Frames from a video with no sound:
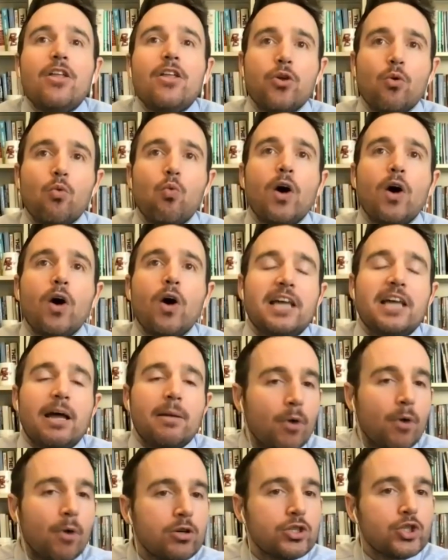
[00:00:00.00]
The ones
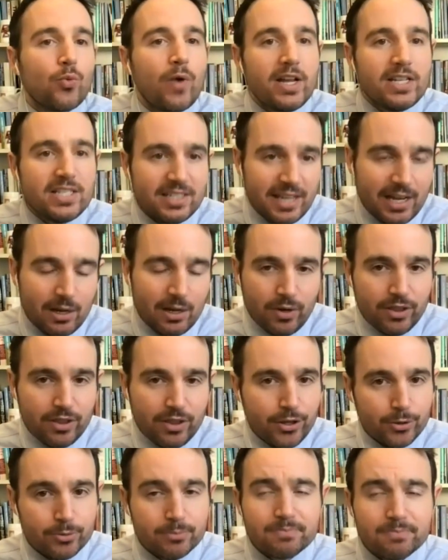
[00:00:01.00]
that most resonate
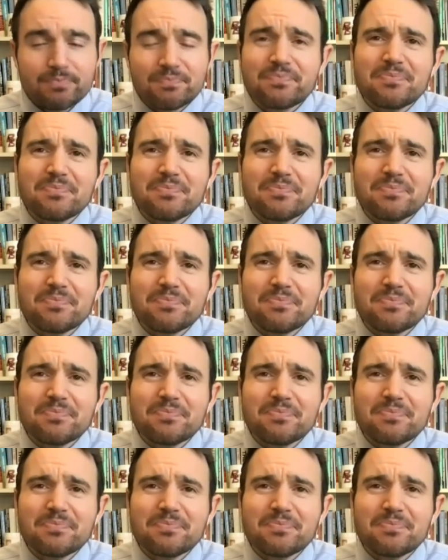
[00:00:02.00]
with you,